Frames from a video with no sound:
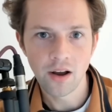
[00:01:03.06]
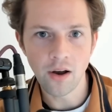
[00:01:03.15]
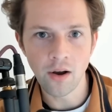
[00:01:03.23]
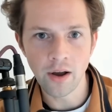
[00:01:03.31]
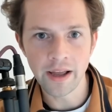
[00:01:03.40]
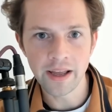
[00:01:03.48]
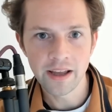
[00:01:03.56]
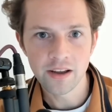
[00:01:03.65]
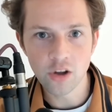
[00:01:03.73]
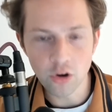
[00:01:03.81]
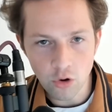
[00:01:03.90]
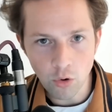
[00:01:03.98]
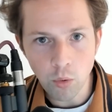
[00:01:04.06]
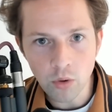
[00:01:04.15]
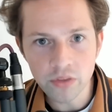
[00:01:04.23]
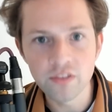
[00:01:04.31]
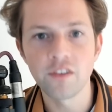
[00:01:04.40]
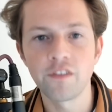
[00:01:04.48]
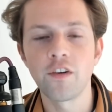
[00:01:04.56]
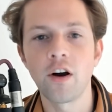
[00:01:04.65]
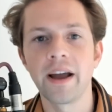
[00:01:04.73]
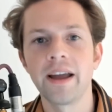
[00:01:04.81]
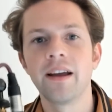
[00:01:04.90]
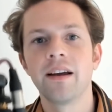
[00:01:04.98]
I can
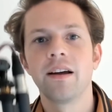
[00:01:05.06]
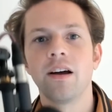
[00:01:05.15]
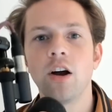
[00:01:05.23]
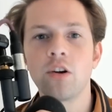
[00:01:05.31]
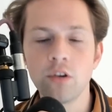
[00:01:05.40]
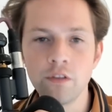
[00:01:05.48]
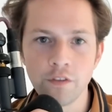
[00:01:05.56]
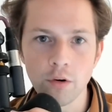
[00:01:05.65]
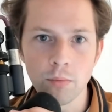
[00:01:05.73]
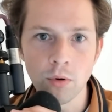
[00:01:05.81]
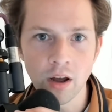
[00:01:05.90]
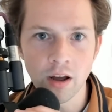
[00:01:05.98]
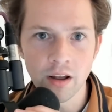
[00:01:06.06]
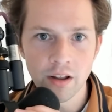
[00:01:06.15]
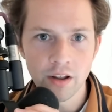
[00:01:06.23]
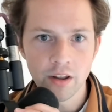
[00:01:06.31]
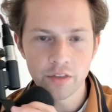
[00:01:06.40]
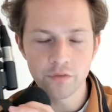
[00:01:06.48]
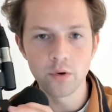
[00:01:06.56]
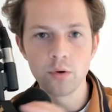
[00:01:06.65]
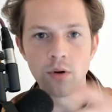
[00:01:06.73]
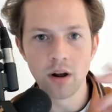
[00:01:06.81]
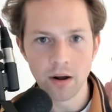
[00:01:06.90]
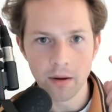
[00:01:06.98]
quantify a good footballer
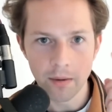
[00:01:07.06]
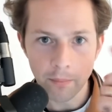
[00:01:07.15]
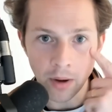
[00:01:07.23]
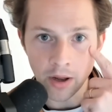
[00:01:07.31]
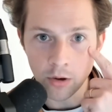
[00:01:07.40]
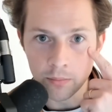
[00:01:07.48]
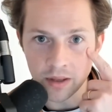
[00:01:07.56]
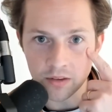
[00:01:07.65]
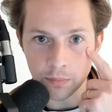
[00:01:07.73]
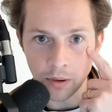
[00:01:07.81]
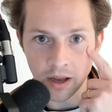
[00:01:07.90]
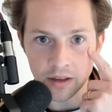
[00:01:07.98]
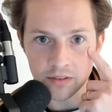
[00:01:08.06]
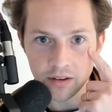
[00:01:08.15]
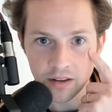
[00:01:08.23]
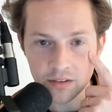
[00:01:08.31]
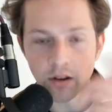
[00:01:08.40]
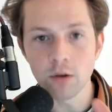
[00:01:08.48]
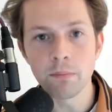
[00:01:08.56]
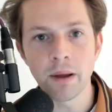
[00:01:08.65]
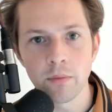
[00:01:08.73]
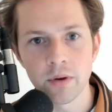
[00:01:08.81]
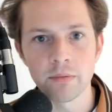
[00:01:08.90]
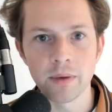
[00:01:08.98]
through my own mince pies. So
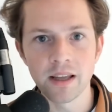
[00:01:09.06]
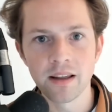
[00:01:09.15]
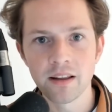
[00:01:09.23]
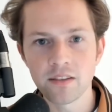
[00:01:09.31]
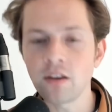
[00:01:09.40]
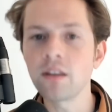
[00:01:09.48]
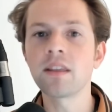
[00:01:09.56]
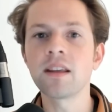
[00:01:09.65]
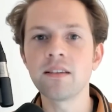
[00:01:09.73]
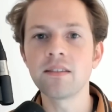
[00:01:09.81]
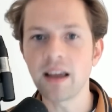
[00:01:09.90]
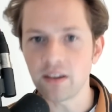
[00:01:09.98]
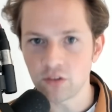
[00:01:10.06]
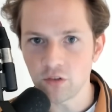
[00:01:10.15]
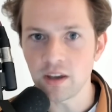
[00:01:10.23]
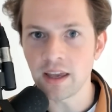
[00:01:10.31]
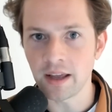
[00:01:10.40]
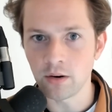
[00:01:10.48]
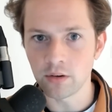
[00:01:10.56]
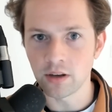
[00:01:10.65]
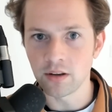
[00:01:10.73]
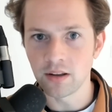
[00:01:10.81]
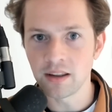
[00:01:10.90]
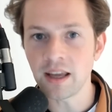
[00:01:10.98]
bear with me. Certain things the XG cannot
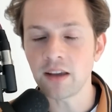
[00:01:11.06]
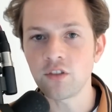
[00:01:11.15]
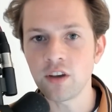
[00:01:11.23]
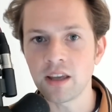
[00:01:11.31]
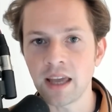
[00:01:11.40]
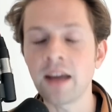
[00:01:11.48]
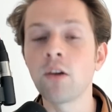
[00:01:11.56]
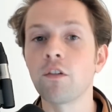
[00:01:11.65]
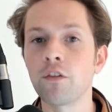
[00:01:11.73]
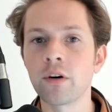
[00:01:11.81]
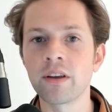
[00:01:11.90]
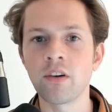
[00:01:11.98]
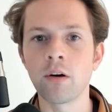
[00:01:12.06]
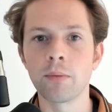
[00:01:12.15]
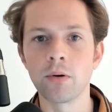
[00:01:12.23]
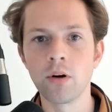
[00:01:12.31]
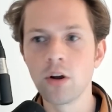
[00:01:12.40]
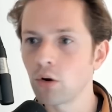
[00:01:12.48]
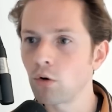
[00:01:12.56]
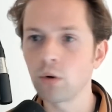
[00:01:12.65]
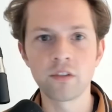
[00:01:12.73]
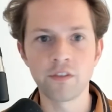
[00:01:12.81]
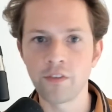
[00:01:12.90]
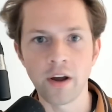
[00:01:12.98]
do. The XG cannot, for example,
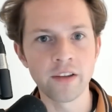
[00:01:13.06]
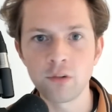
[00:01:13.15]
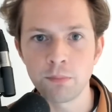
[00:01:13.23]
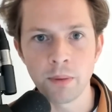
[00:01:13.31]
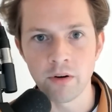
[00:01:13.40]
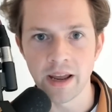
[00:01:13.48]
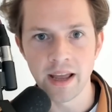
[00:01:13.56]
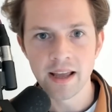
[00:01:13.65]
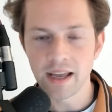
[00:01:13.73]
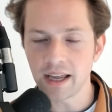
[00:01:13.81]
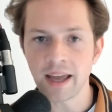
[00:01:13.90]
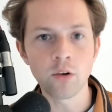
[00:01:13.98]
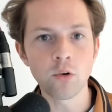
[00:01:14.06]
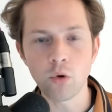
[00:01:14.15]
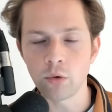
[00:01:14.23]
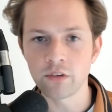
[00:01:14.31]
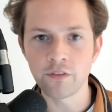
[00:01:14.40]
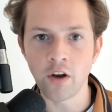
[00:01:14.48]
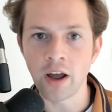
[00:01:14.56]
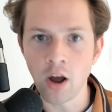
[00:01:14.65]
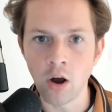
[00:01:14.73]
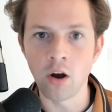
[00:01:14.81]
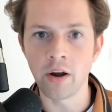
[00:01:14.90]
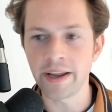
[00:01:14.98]
quantify spirit. It cannot quantify
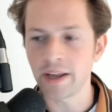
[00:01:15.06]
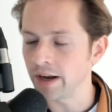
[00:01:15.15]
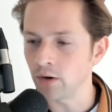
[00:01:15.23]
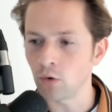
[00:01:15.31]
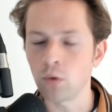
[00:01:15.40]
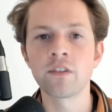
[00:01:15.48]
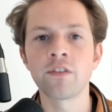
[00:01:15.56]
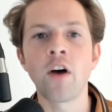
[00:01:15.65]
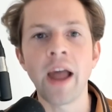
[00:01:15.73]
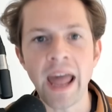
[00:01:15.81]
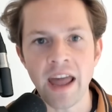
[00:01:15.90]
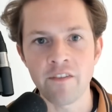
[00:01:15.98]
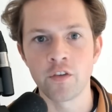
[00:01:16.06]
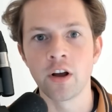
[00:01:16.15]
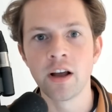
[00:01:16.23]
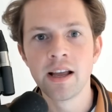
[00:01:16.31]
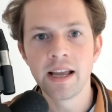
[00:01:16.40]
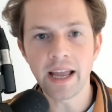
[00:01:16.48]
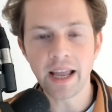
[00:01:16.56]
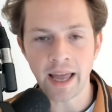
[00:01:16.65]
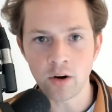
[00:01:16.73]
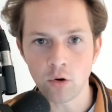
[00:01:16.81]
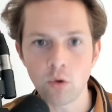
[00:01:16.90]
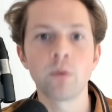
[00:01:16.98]
heart. It cannot quantify effort. It
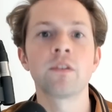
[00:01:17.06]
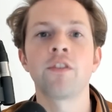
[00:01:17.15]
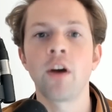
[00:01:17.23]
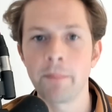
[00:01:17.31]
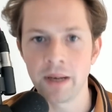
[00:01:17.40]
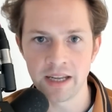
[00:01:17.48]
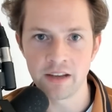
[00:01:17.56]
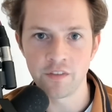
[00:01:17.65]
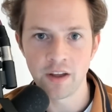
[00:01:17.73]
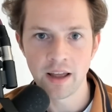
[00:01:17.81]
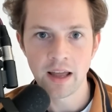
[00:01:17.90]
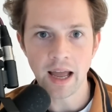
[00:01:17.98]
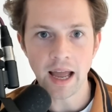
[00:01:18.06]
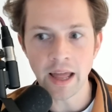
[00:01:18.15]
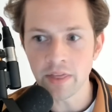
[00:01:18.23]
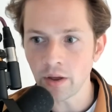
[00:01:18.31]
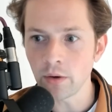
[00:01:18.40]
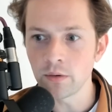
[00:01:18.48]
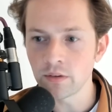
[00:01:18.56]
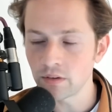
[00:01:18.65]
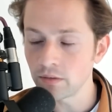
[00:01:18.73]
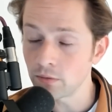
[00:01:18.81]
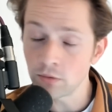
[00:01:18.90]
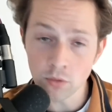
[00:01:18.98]
cannot quantify belief. And those
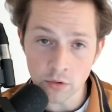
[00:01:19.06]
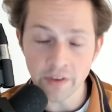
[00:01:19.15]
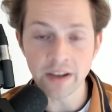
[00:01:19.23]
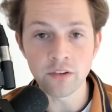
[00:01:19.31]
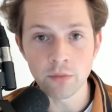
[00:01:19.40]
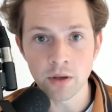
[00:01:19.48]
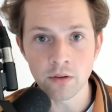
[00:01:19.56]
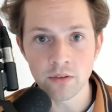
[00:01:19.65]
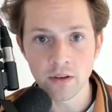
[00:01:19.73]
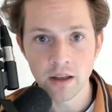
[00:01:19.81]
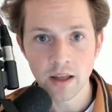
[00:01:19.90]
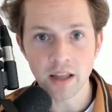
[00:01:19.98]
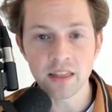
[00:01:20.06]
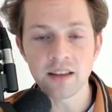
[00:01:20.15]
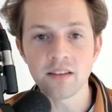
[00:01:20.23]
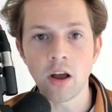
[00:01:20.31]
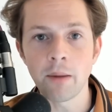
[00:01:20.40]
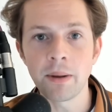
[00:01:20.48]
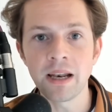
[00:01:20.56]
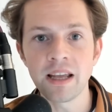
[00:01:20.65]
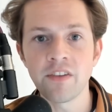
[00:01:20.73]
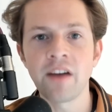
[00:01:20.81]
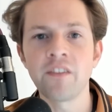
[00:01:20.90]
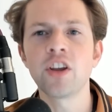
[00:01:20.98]
sort of attributes are things that I
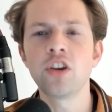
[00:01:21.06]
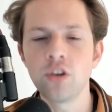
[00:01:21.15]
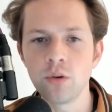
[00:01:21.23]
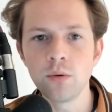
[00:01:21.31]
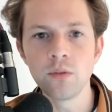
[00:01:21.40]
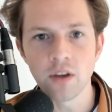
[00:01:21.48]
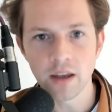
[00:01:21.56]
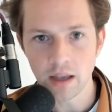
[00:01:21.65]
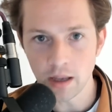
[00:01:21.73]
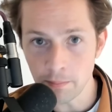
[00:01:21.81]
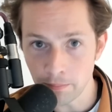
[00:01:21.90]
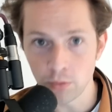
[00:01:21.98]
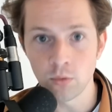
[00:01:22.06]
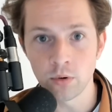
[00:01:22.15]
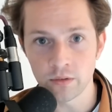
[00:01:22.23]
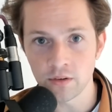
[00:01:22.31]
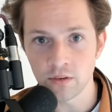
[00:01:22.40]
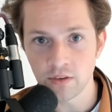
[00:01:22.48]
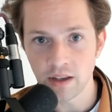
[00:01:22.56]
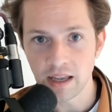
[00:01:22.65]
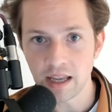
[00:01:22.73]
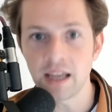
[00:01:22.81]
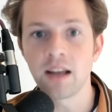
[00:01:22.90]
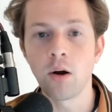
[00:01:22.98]
believe have a huge importance
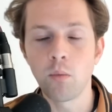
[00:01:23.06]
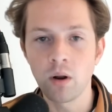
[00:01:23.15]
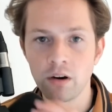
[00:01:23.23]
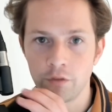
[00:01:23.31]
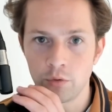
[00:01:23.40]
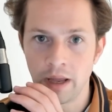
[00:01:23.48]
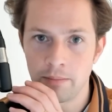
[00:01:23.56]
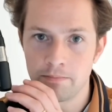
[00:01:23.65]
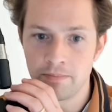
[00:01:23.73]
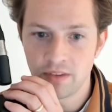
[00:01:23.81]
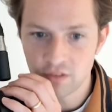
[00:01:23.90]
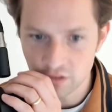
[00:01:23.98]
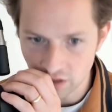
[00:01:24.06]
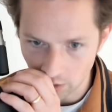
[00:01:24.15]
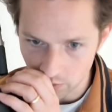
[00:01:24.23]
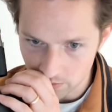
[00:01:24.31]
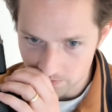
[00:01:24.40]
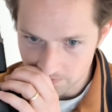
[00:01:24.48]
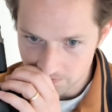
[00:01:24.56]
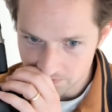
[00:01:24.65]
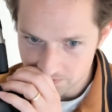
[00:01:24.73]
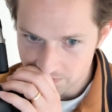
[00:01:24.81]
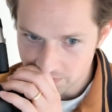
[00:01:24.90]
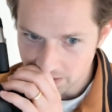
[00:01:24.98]
in our wonderful game. So
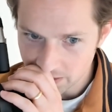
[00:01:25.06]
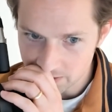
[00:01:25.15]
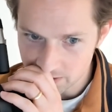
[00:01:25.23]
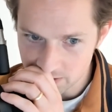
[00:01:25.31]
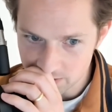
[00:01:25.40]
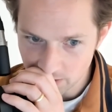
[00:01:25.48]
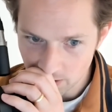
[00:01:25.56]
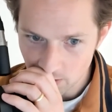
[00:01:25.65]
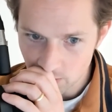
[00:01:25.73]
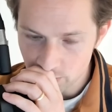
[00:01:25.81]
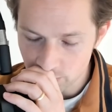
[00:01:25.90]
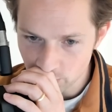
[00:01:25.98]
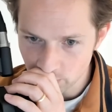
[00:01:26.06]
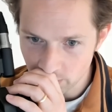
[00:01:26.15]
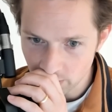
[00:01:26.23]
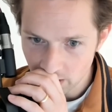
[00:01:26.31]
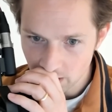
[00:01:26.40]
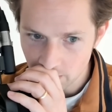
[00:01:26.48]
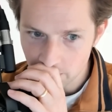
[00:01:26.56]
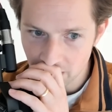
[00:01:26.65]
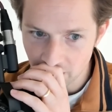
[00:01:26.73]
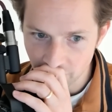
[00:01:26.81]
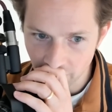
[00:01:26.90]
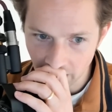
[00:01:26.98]
this should
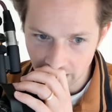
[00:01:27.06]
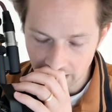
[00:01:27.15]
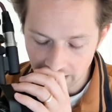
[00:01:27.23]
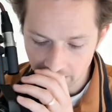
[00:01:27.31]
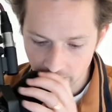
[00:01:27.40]
be fun.